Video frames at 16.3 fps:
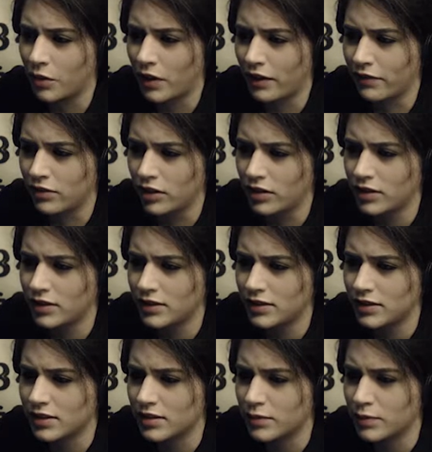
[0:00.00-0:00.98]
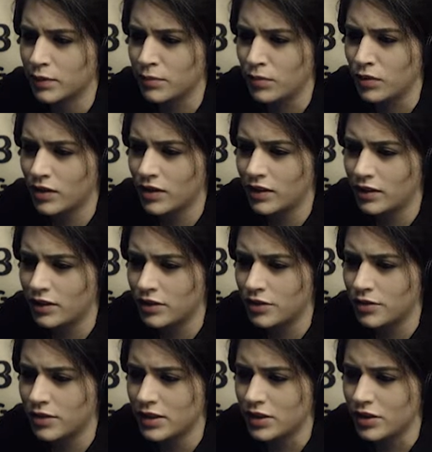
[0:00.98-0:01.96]
You have learned since to be more
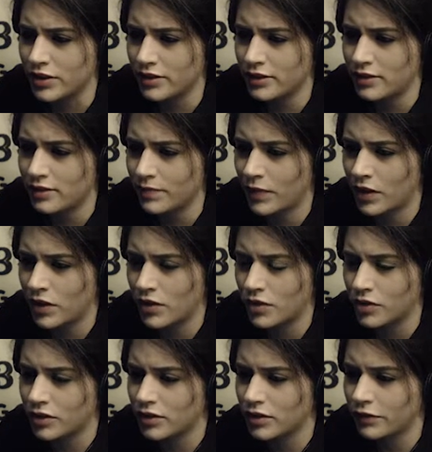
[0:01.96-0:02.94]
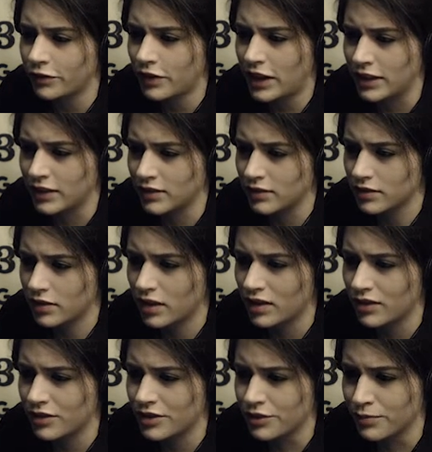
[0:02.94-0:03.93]
judicious in your choice of friends.
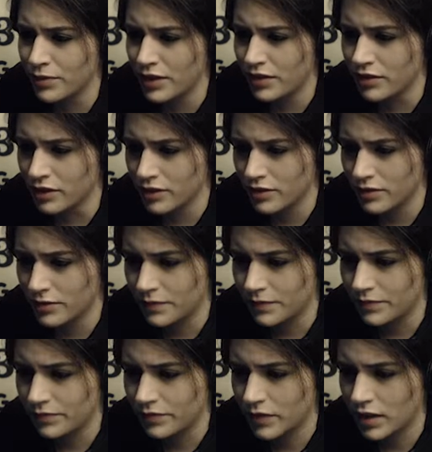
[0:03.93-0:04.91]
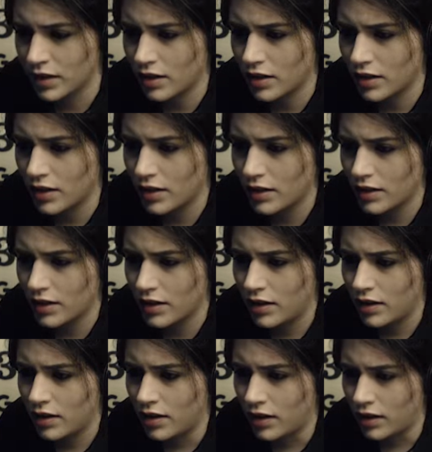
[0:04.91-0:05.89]
Increase your mirrors.
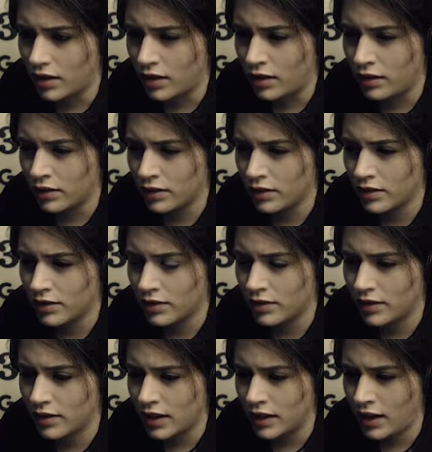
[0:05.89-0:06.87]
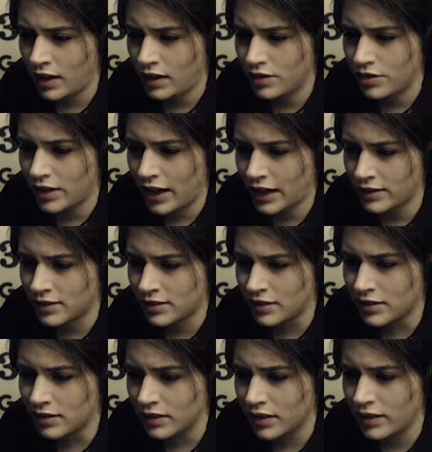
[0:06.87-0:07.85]
An engine
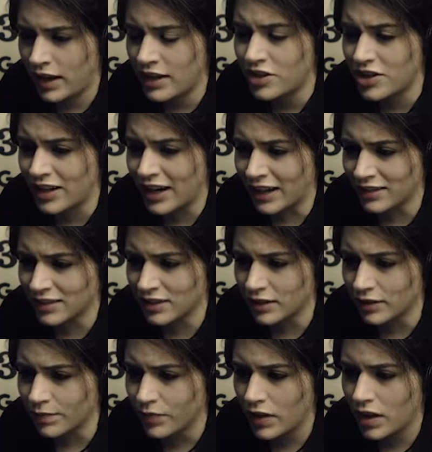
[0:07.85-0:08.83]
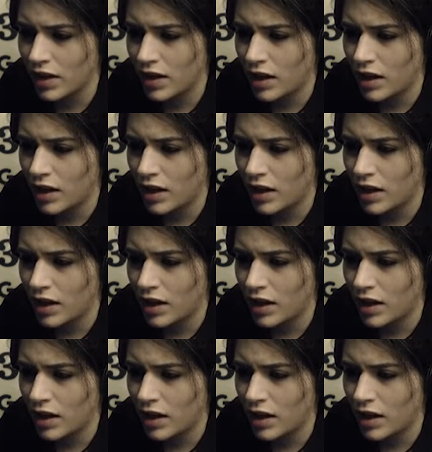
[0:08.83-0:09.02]
accident.